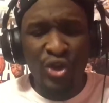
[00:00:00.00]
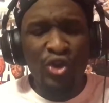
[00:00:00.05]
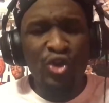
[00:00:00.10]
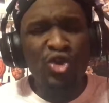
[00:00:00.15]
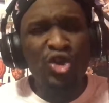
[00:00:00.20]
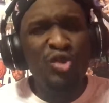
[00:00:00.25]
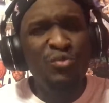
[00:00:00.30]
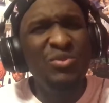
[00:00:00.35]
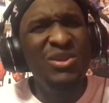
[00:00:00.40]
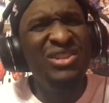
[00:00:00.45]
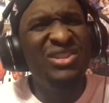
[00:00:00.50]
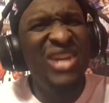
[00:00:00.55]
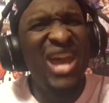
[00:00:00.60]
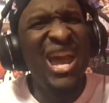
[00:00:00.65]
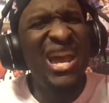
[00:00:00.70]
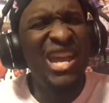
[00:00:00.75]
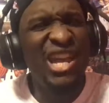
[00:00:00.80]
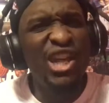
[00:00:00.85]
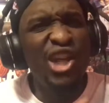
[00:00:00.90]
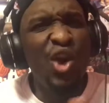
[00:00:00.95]
You should be
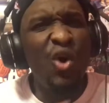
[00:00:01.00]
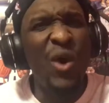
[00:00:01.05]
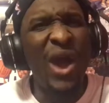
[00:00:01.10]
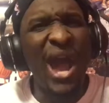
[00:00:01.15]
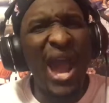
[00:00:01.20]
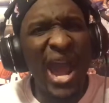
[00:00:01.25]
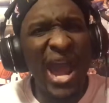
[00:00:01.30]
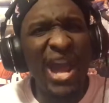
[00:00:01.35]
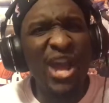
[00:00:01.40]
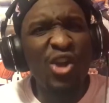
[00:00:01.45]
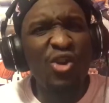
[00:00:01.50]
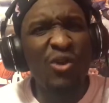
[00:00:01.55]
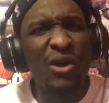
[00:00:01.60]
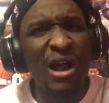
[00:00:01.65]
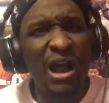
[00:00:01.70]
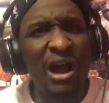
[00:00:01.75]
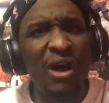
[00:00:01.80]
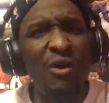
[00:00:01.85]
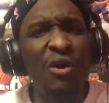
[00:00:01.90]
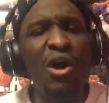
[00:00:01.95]
taking your anger
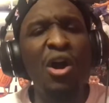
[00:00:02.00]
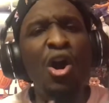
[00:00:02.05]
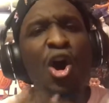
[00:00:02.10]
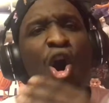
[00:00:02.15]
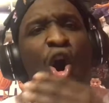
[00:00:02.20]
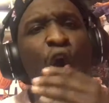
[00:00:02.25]
out